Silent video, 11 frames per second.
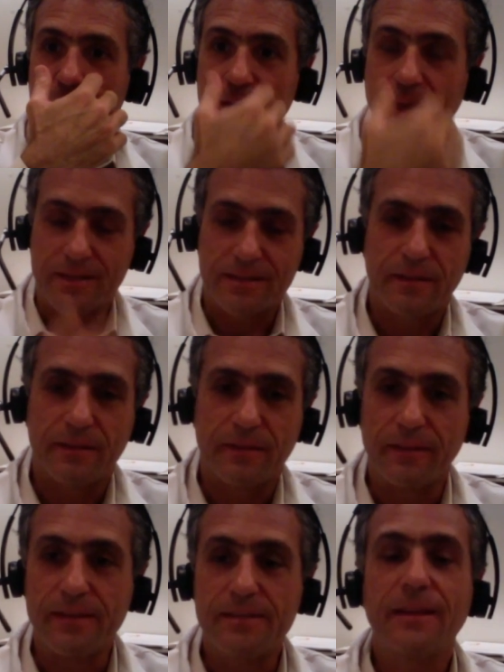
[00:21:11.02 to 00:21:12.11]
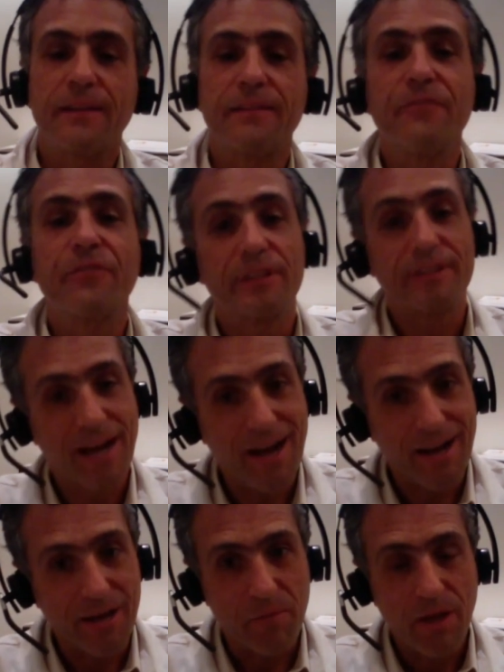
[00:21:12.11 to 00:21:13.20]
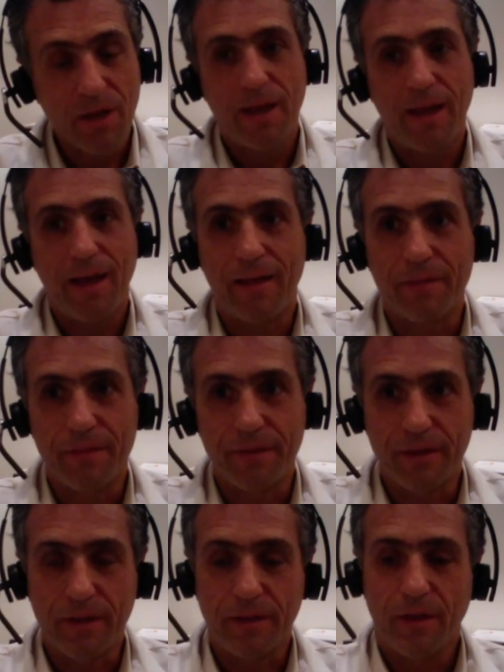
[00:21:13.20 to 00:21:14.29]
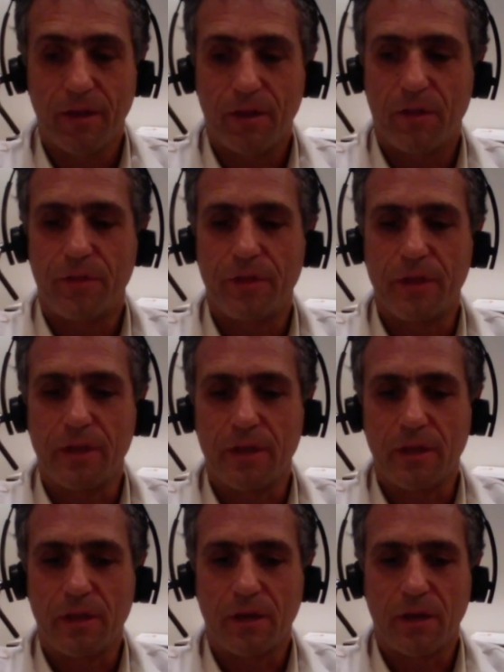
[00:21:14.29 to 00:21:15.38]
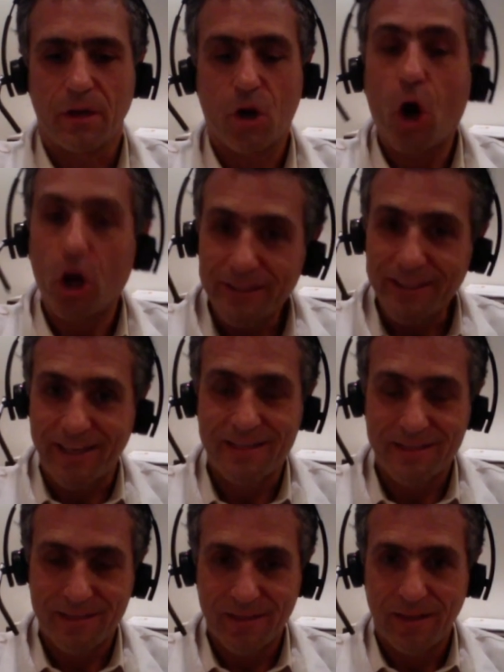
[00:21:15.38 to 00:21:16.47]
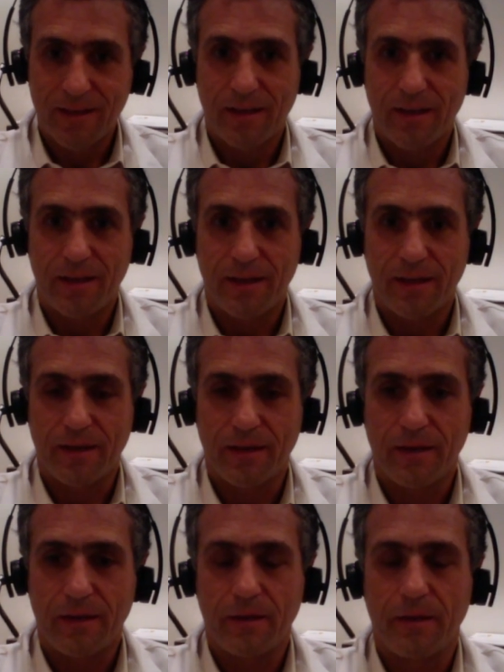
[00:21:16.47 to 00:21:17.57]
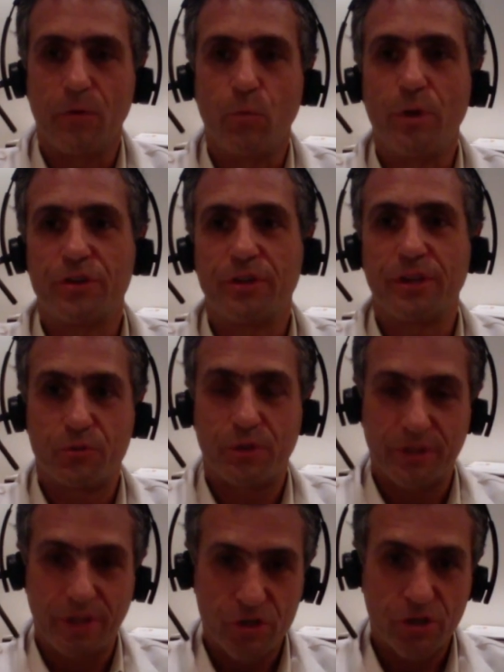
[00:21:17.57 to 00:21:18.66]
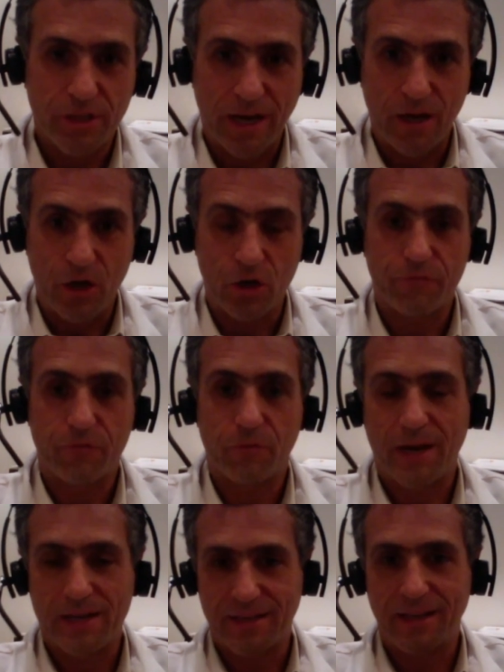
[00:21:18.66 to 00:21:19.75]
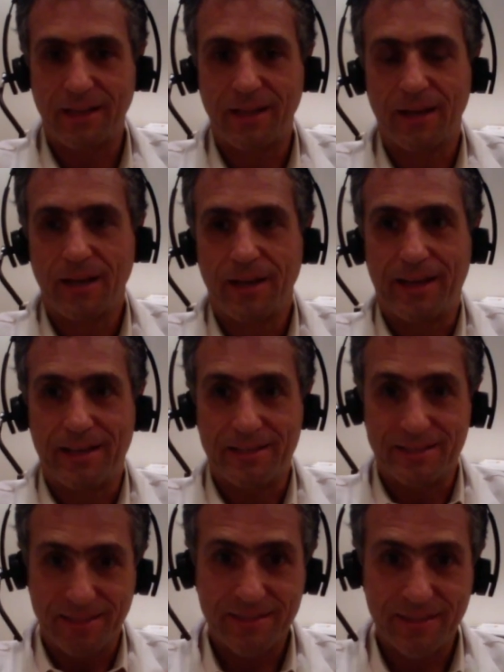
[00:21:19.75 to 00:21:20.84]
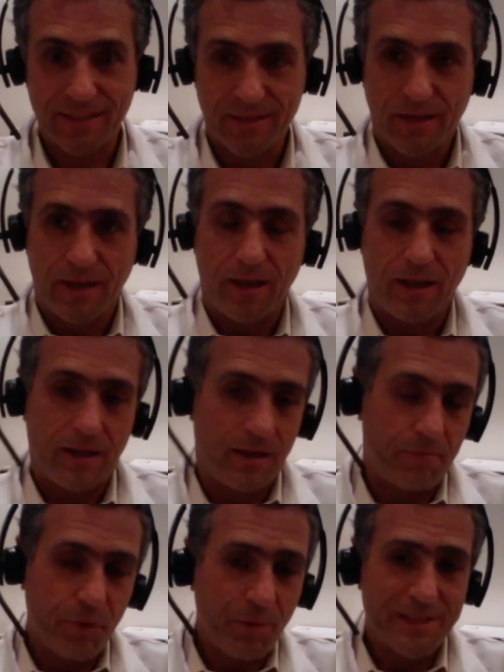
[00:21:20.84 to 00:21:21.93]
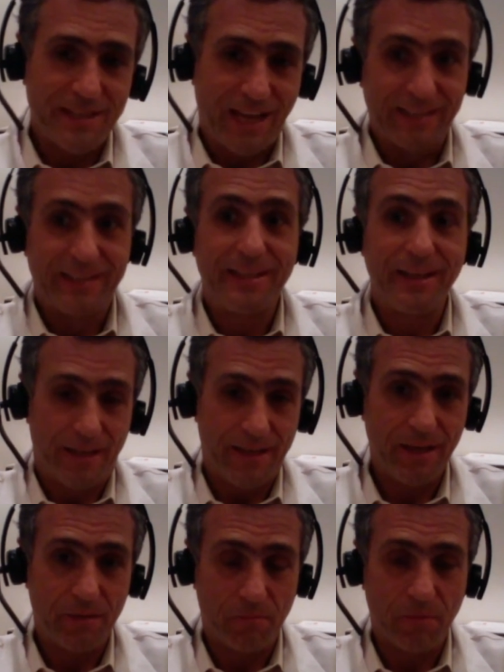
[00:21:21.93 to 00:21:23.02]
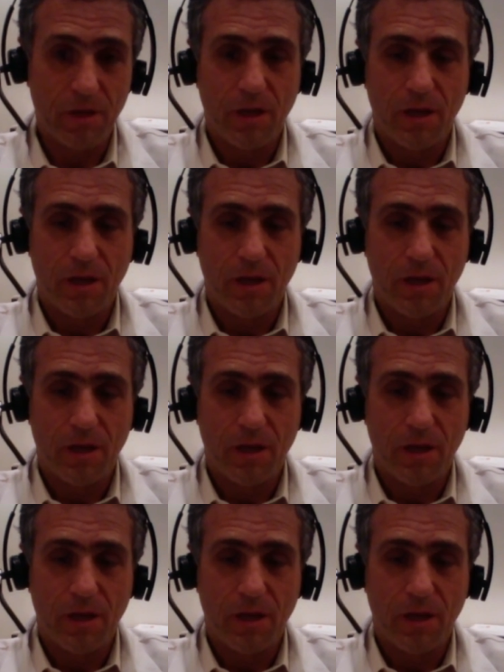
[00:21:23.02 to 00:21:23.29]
yes, this is a different time, and the context in which the tradition that I learned from Castaneda existed pretty much until him